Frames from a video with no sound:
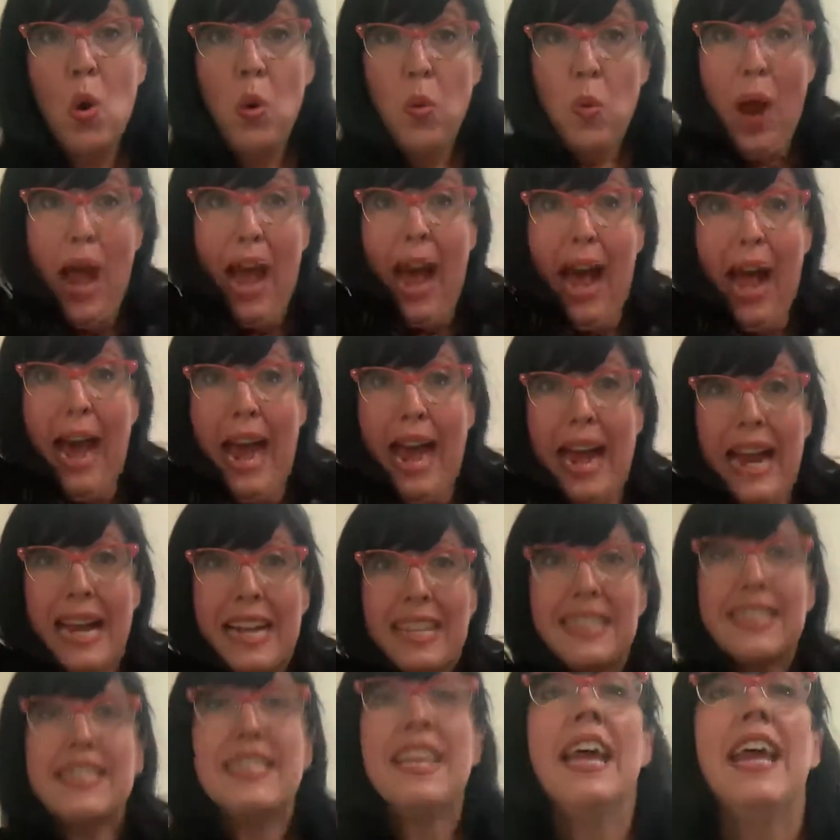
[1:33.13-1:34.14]

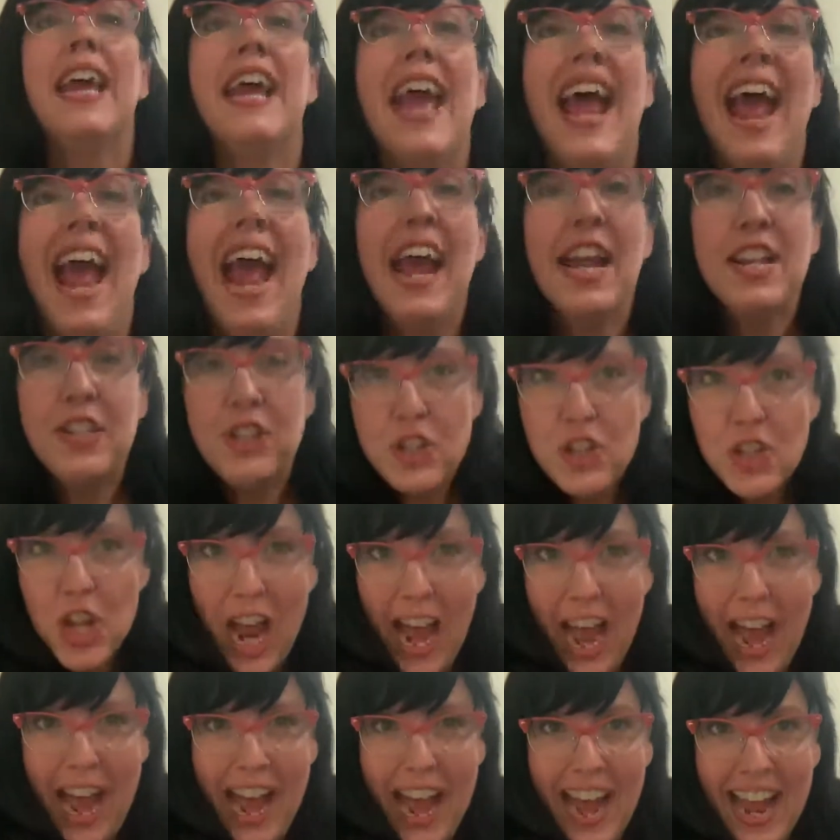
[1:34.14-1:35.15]
Rise and
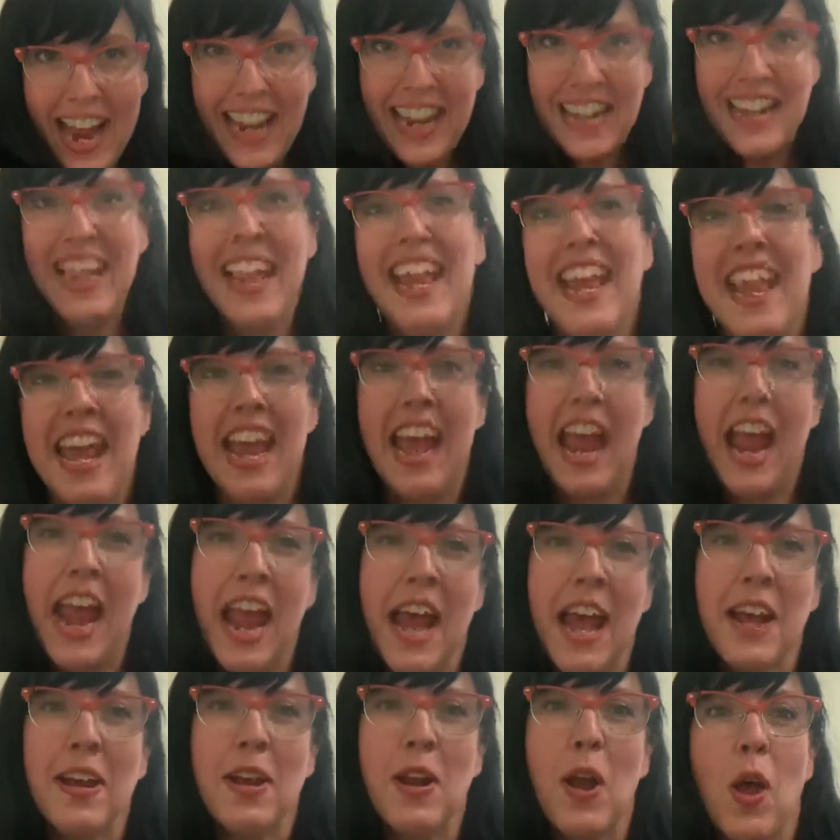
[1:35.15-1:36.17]
shine
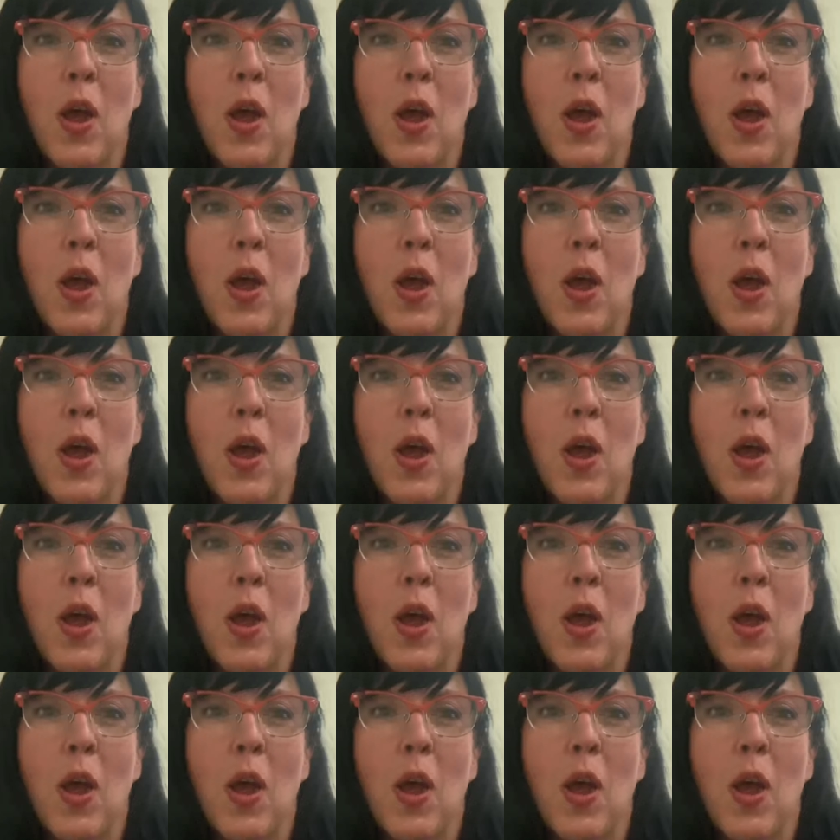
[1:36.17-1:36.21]
and